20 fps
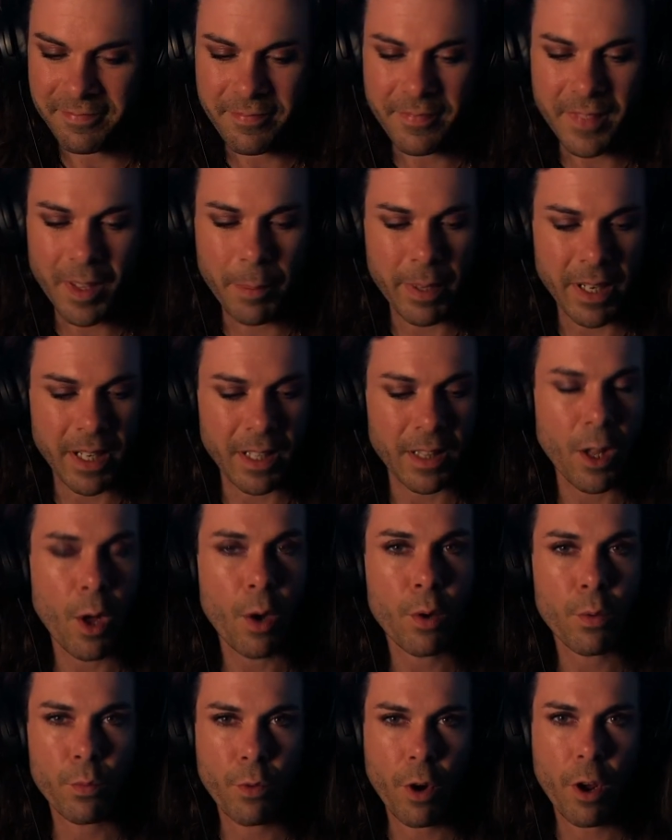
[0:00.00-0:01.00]
been a
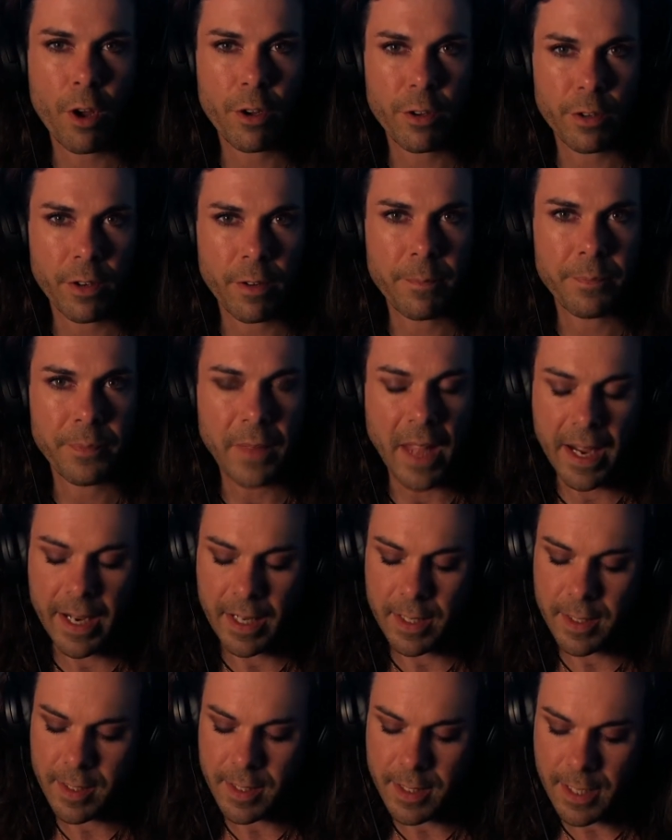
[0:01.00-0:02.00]
long road, and
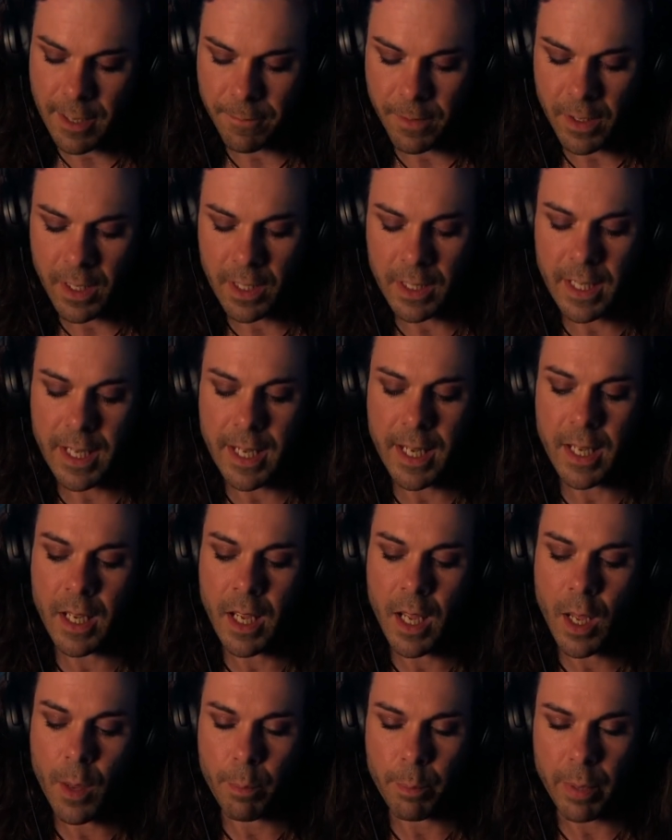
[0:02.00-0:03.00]
it's definitely
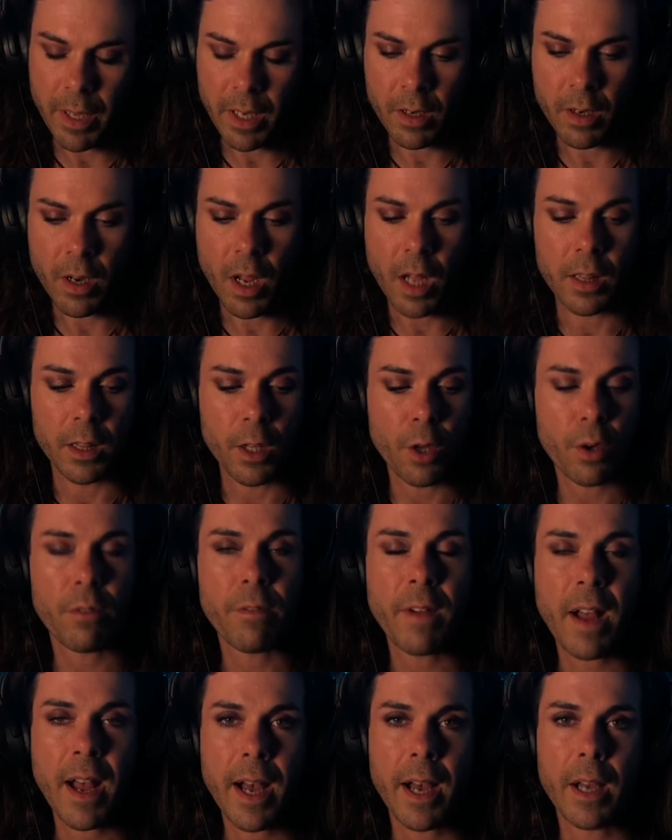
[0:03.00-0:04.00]
been a lot of
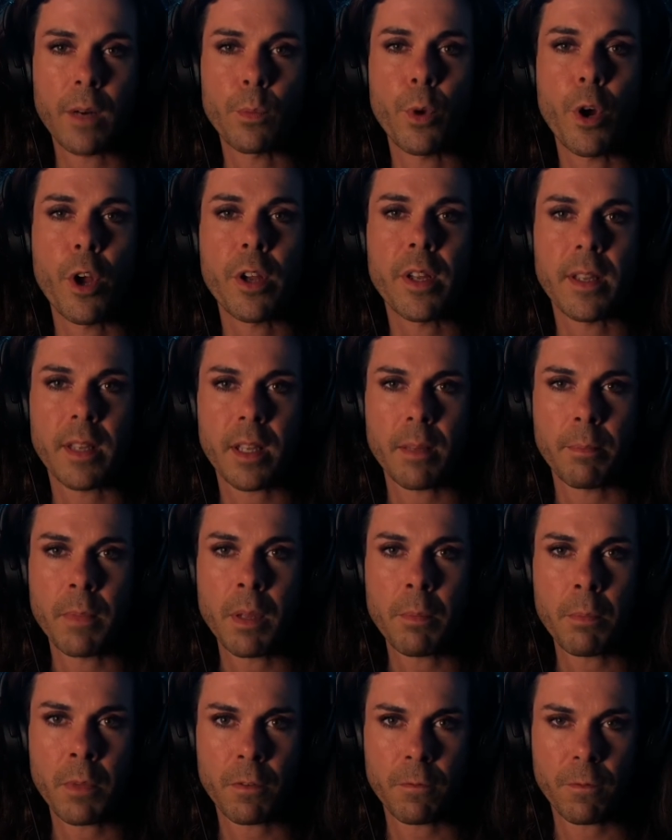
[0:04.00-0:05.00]
hard work and
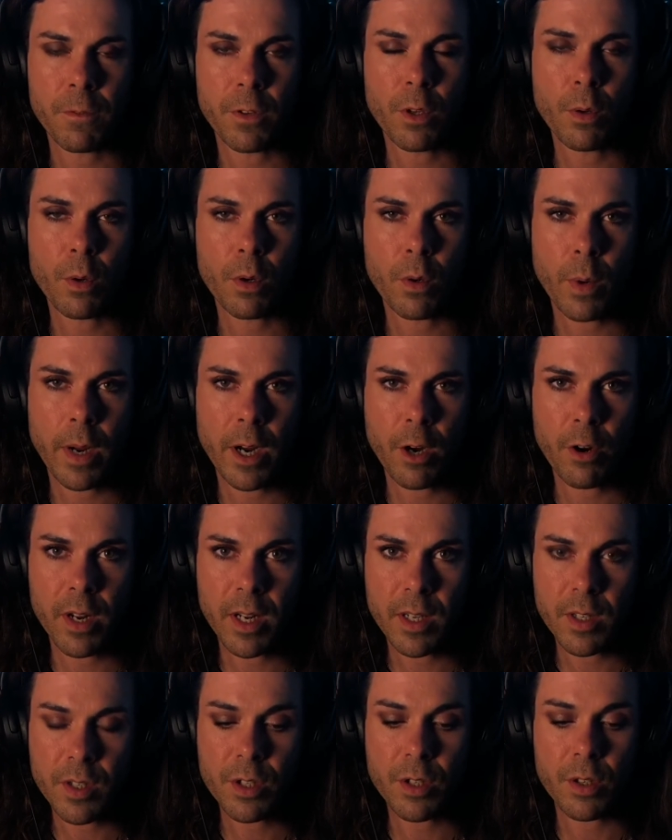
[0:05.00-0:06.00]
commitment for you,
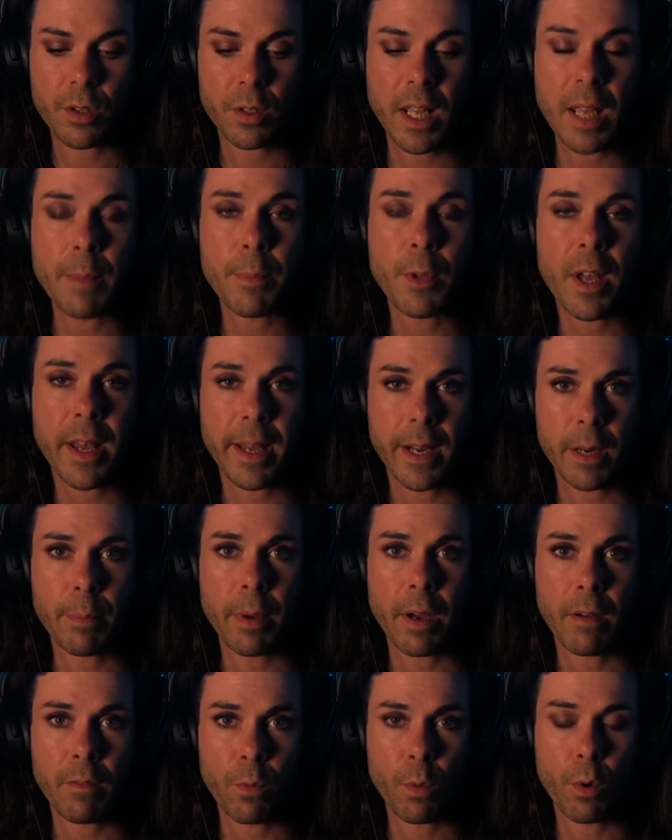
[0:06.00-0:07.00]
Aquarius, to keep your head
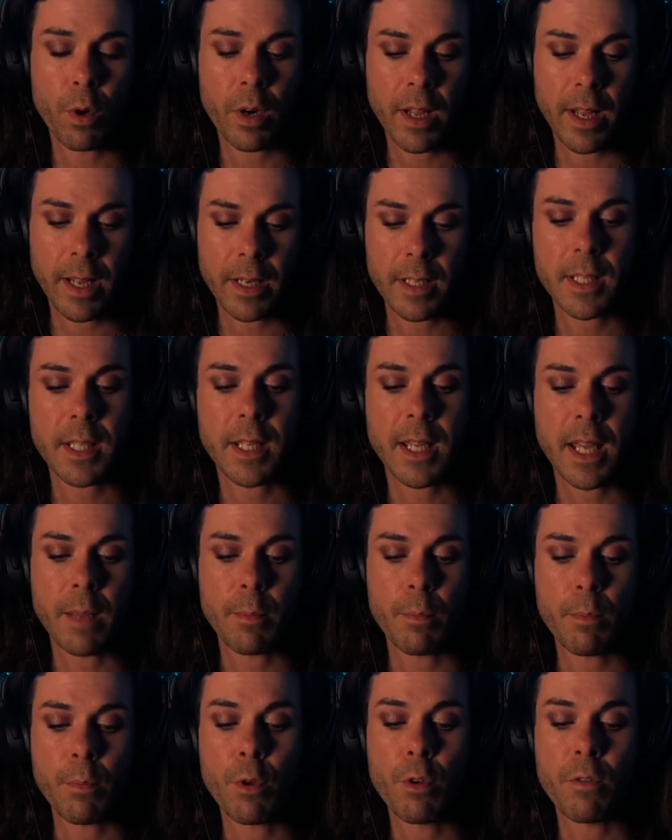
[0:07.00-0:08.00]
above water and to
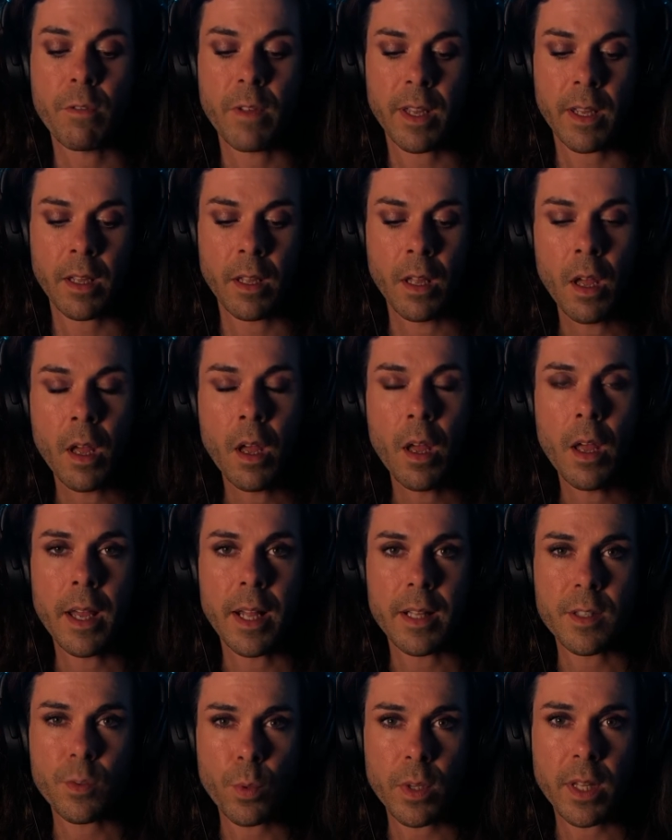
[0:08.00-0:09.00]
keep moving.
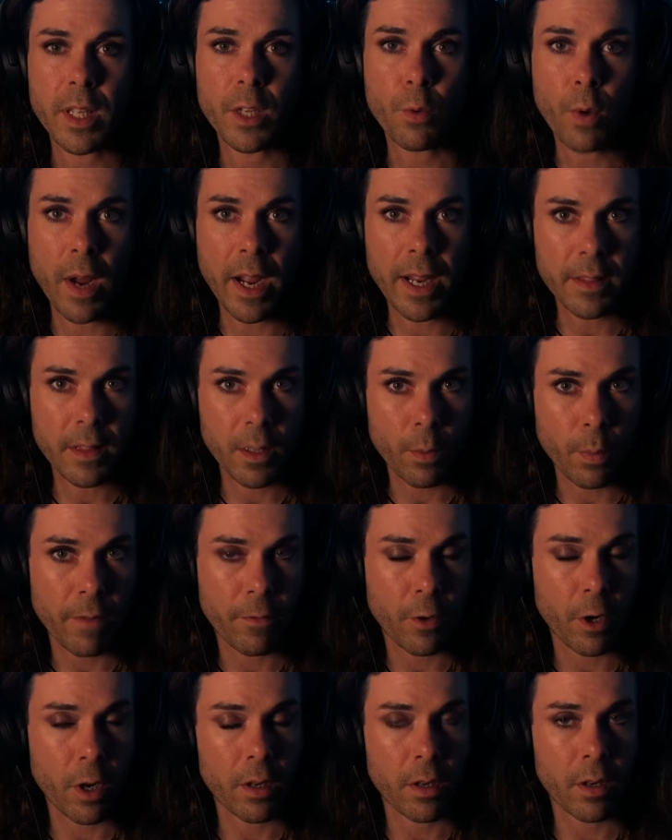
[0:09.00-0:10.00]
It's really great that we've
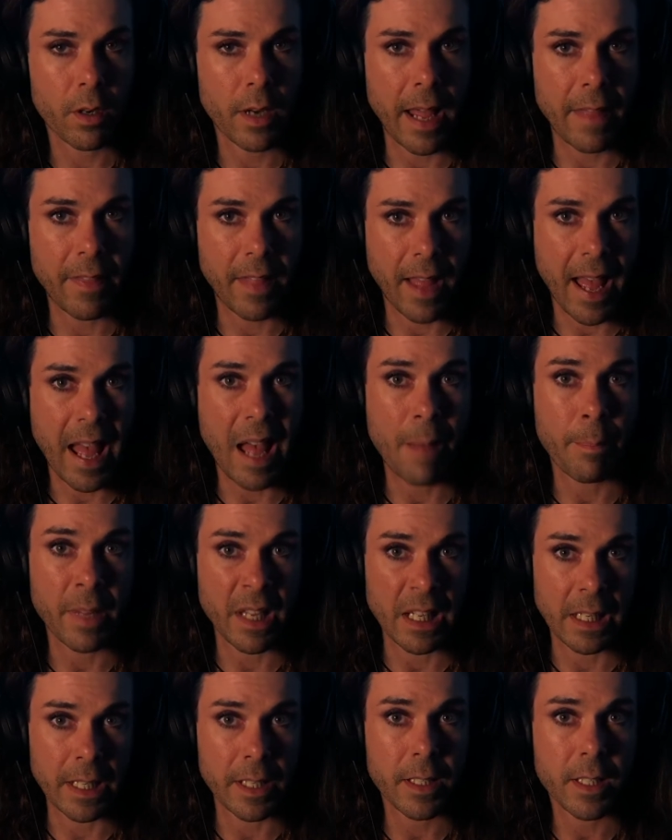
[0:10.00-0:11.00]
got the
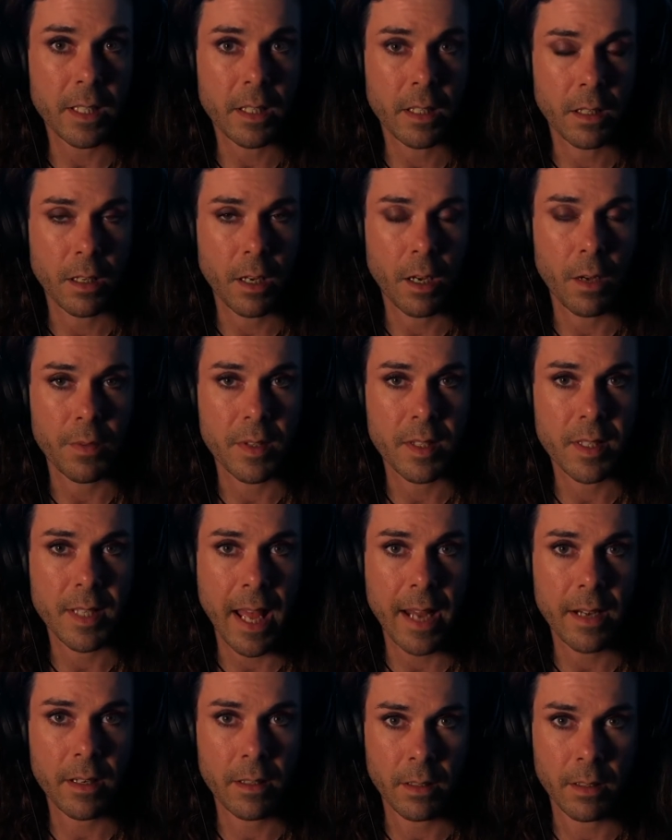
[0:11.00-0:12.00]
amulet of
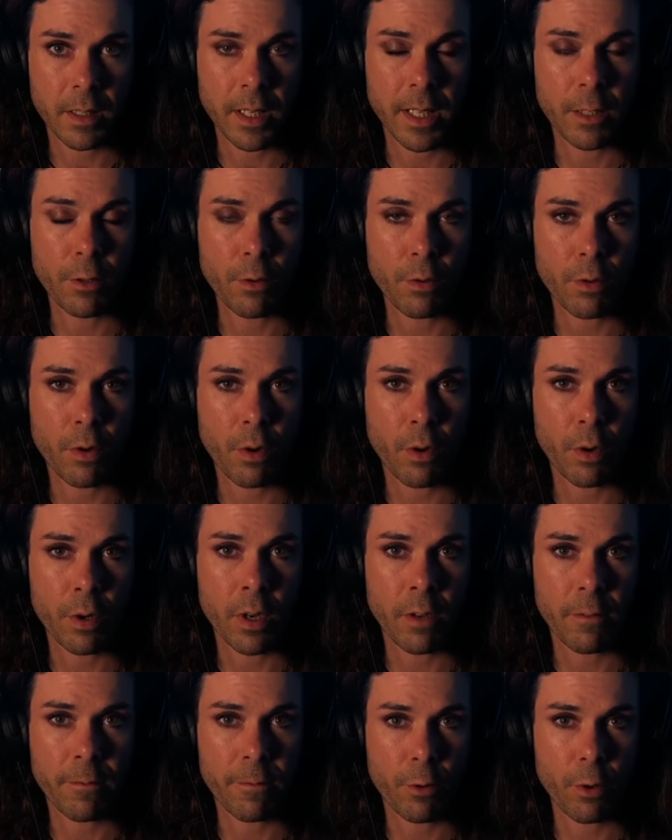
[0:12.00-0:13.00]
Saturn in your
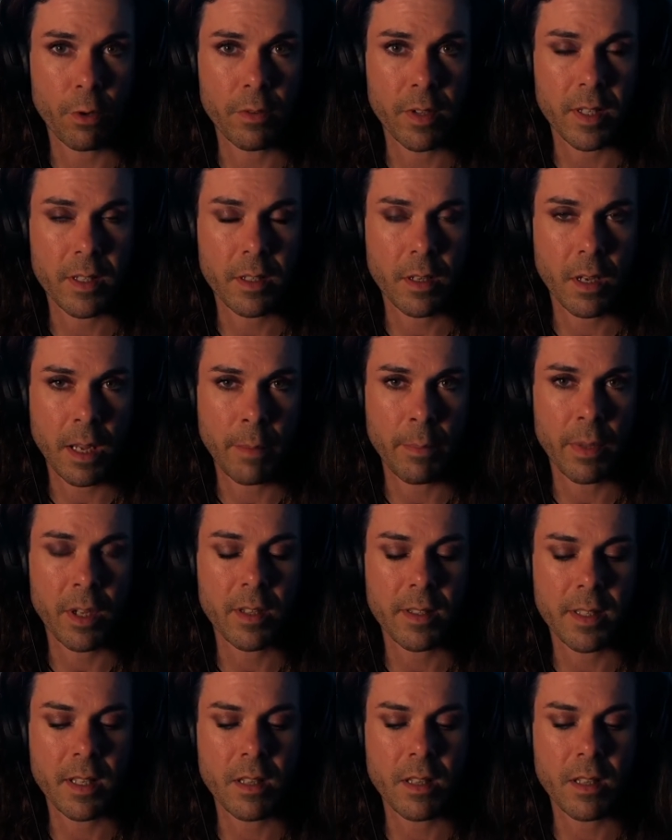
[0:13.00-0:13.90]
corner for all this time, because they're